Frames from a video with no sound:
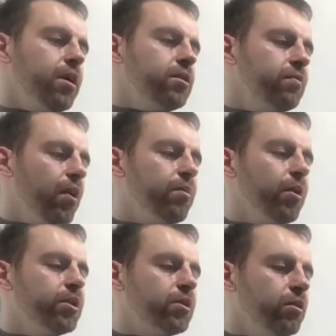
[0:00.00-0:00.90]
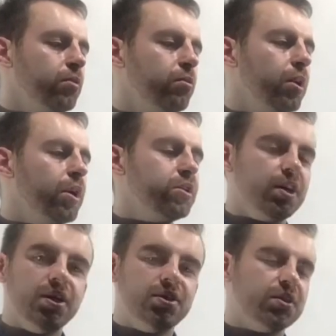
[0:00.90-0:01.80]
Divide by 2,
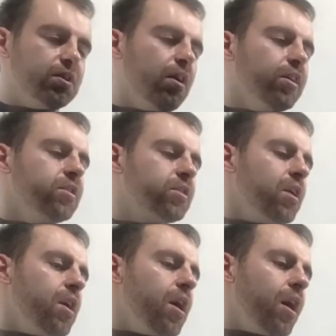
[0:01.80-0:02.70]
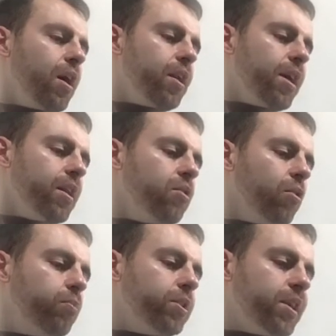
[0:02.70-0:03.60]
change the signs, and I end
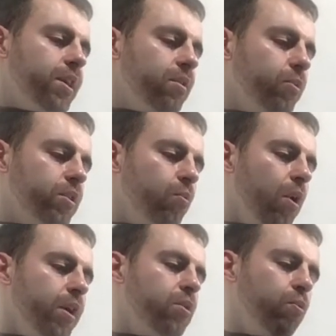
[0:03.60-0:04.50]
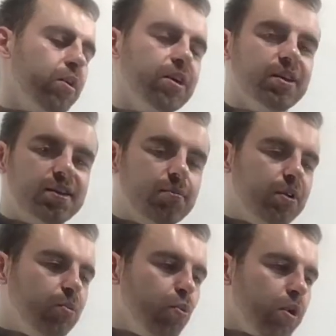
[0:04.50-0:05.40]
up with the y coordinate is
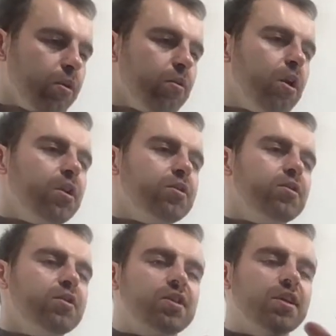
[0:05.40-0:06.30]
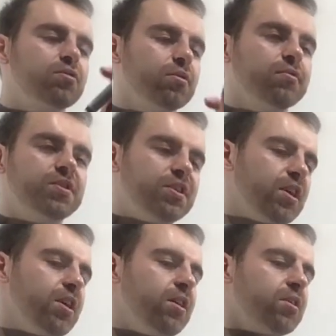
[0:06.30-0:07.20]
simply 1. So the center of
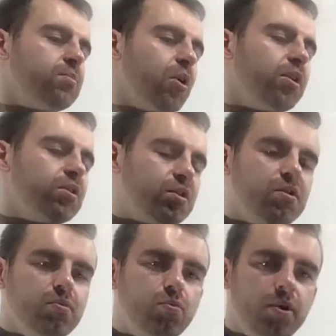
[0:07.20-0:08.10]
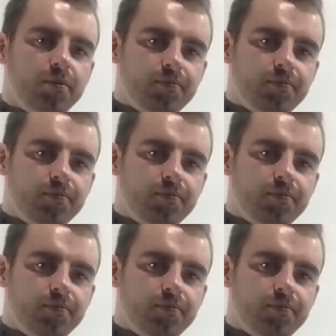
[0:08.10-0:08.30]
C is minus 2, 1.